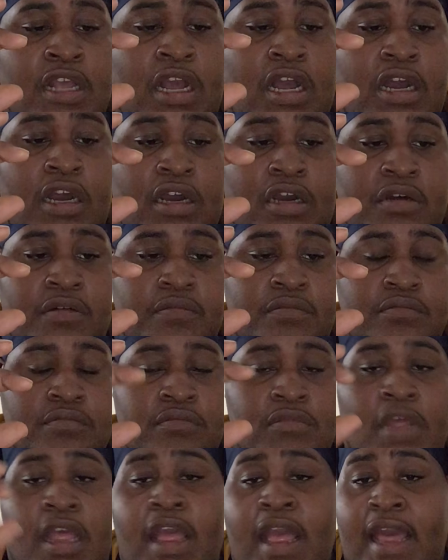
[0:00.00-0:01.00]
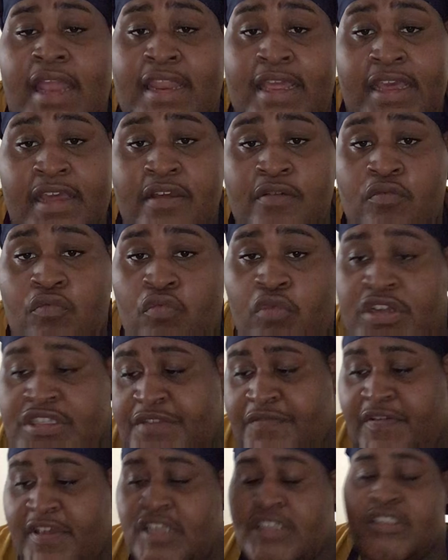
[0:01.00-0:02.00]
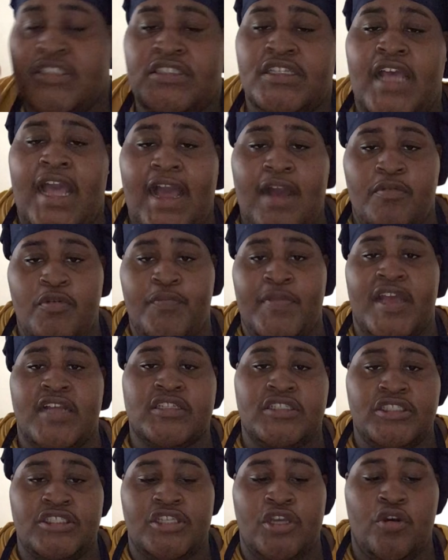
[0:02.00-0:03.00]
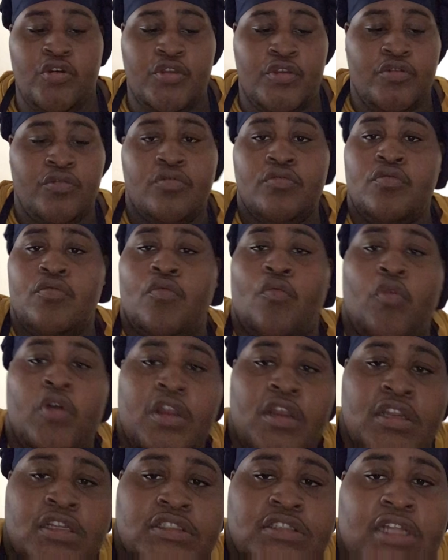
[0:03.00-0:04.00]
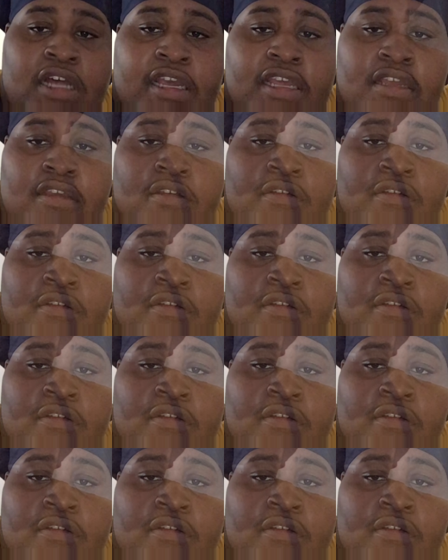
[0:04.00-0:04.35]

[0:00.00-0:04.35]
And then once it finishes, I'll be back to show you what it looks like.